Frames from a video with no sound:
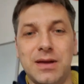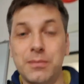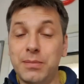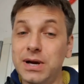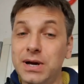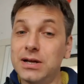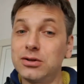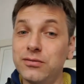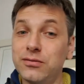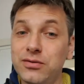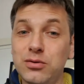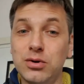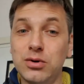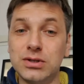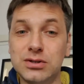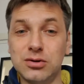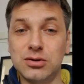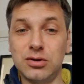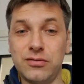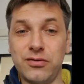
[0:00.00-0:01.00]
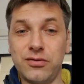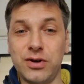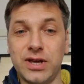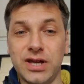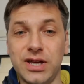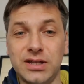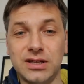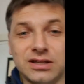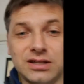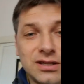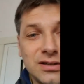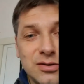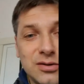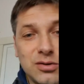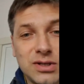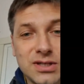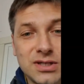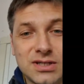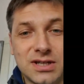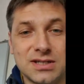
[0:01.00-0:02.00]
But of course not forgetting to
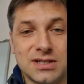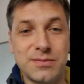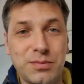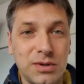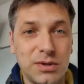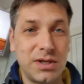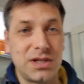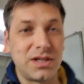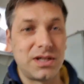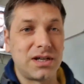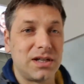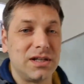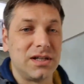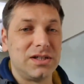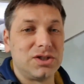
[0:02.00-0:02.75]
discuss political